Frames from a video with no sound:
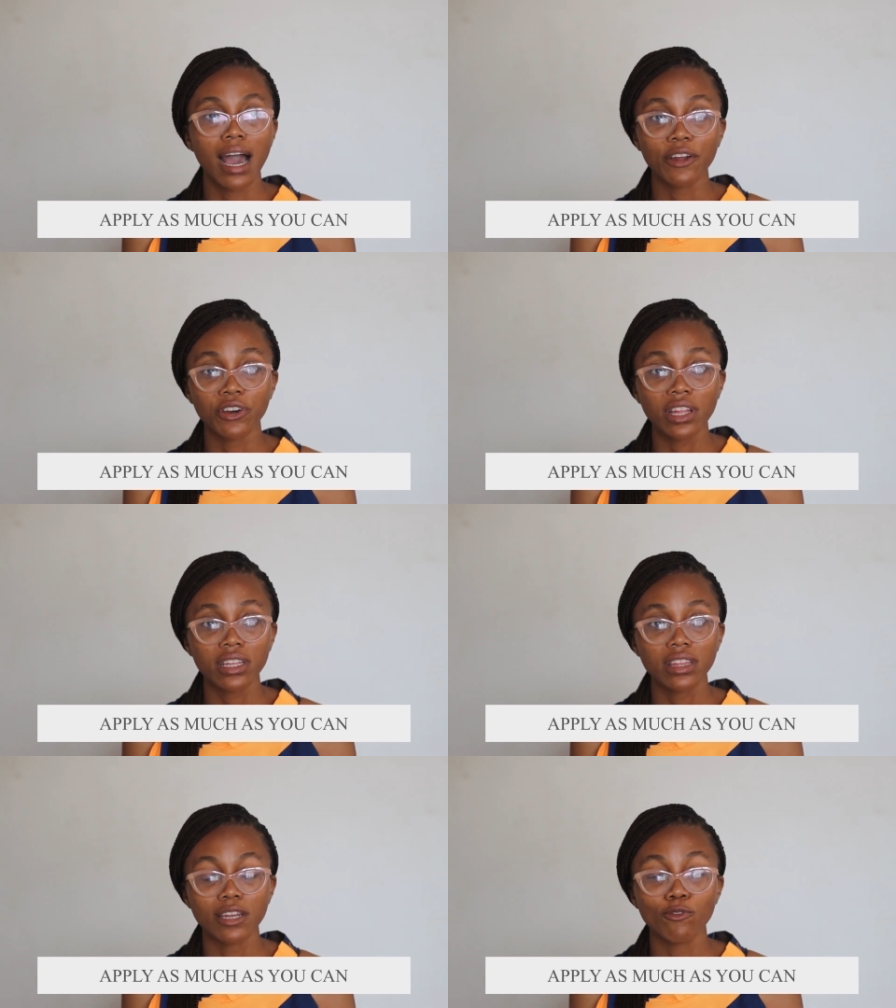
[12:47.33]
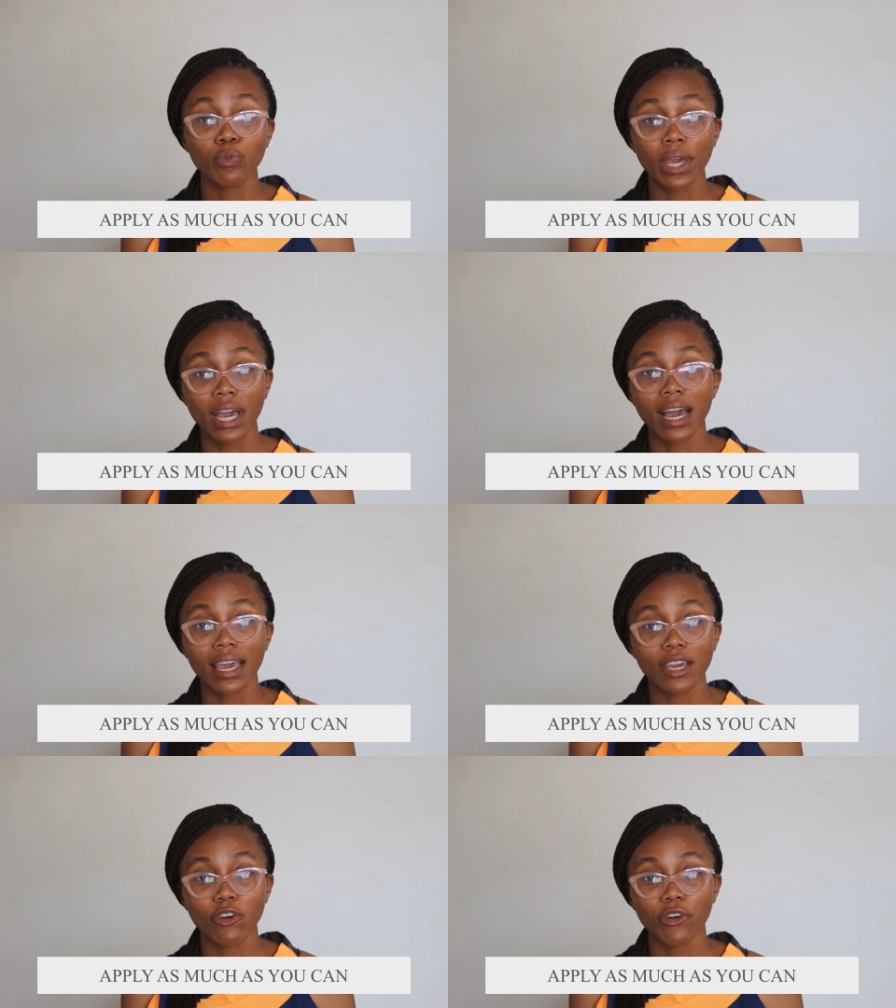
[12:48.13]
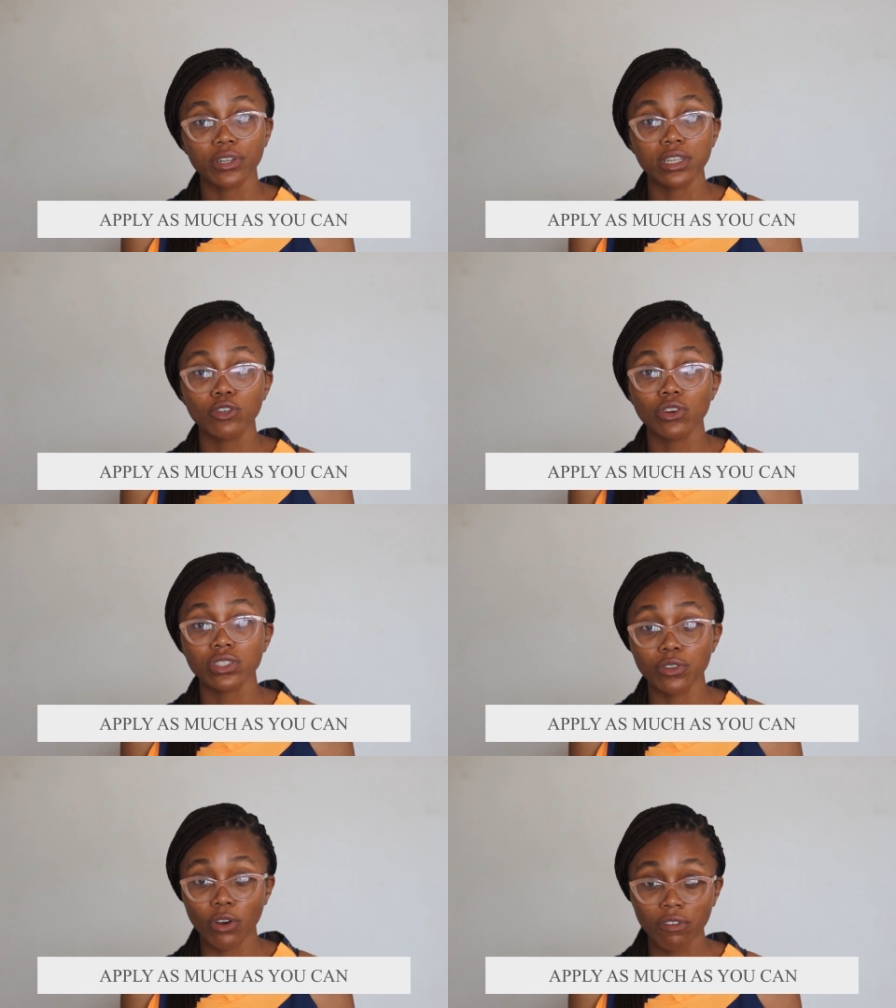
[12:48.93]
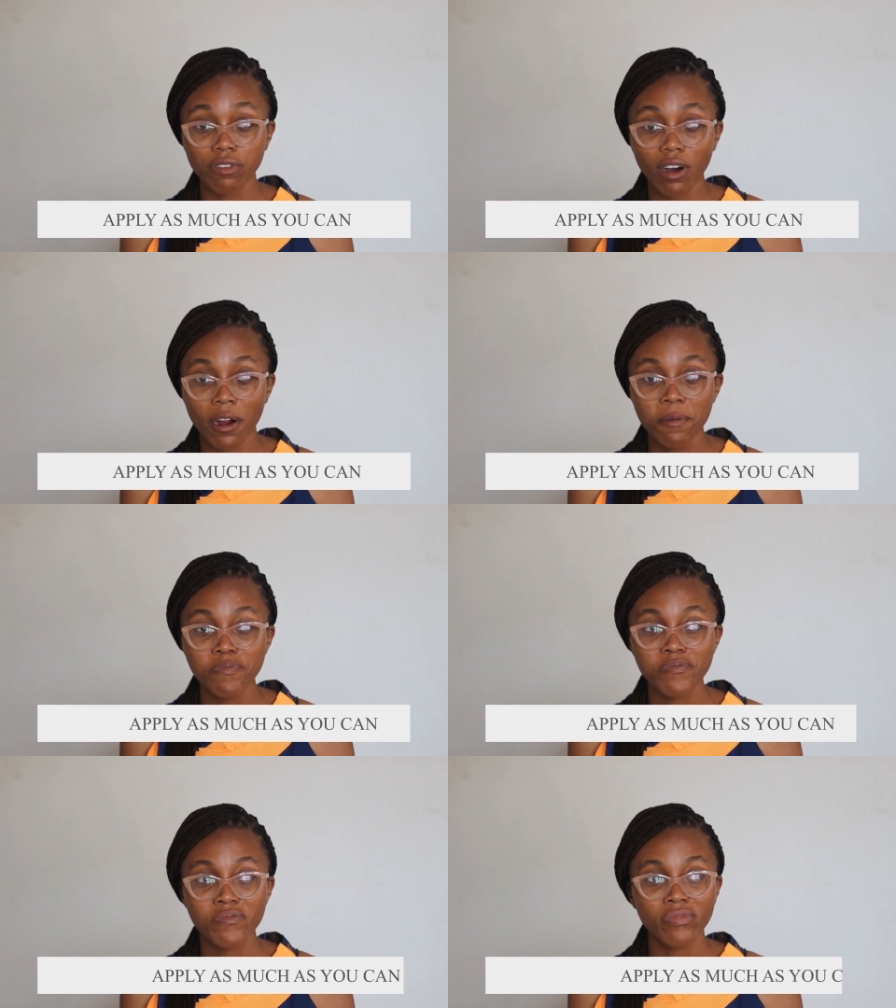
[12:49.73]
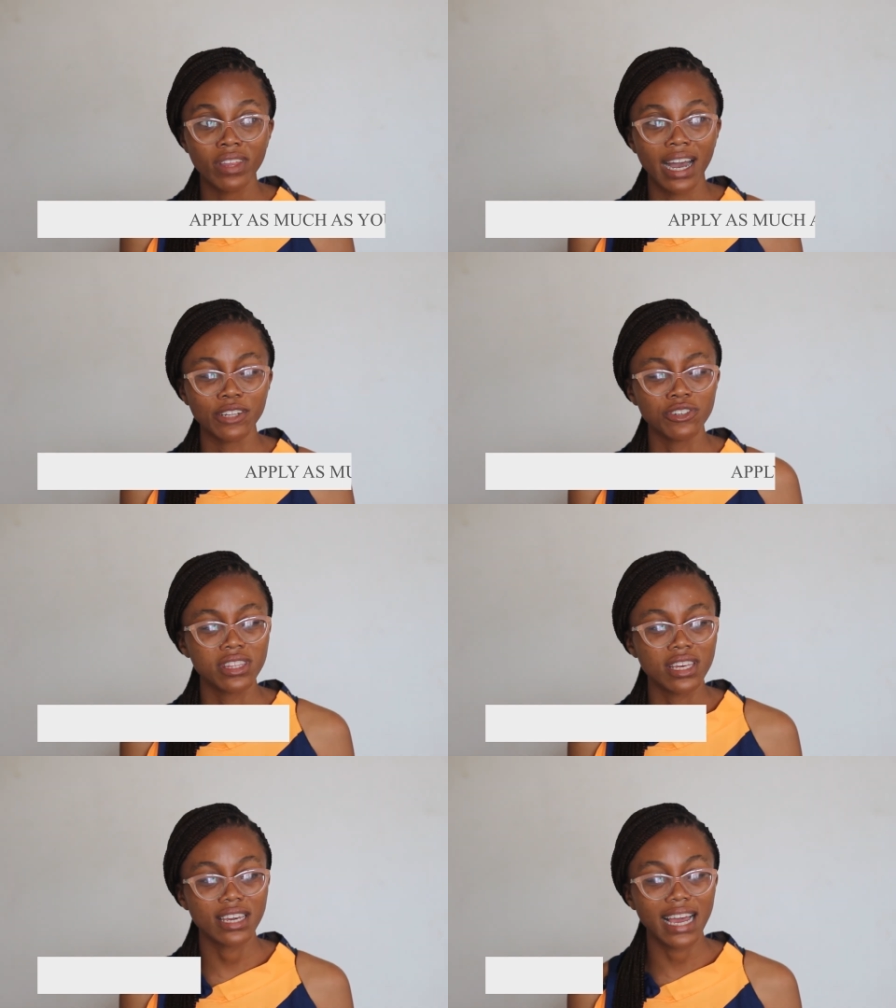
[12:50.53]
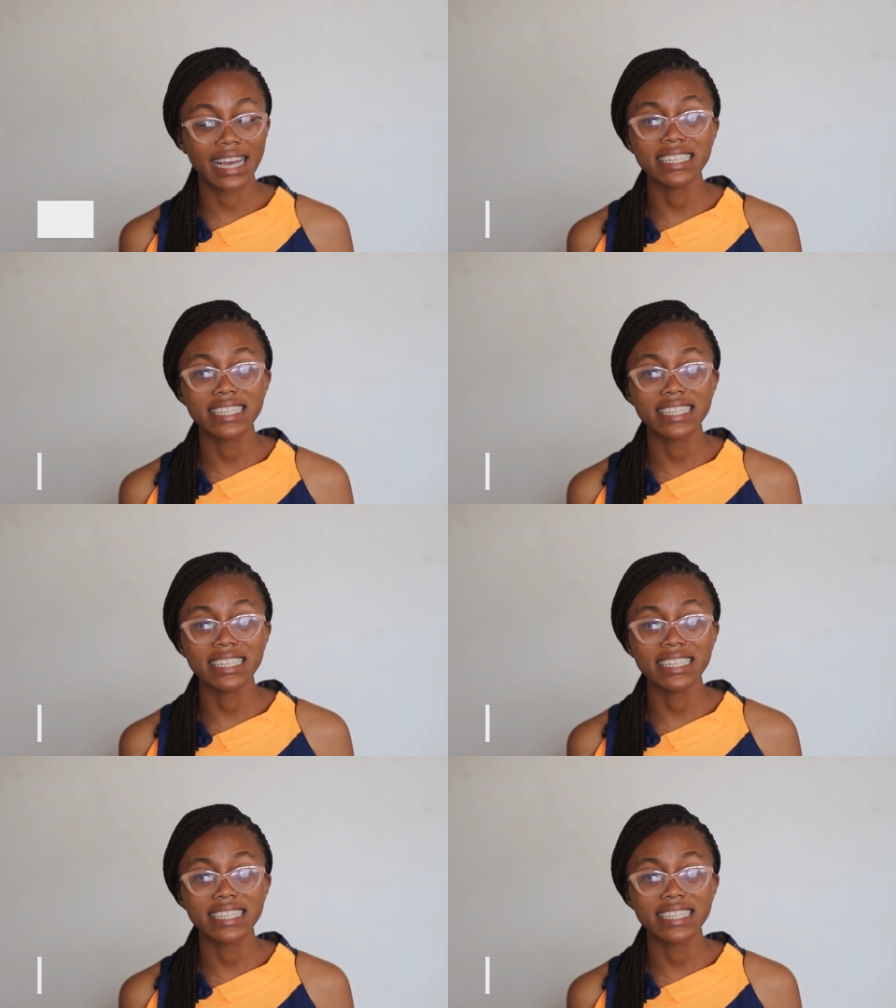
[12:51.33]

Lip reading: Another thing, where I currently got an offer, I didn't get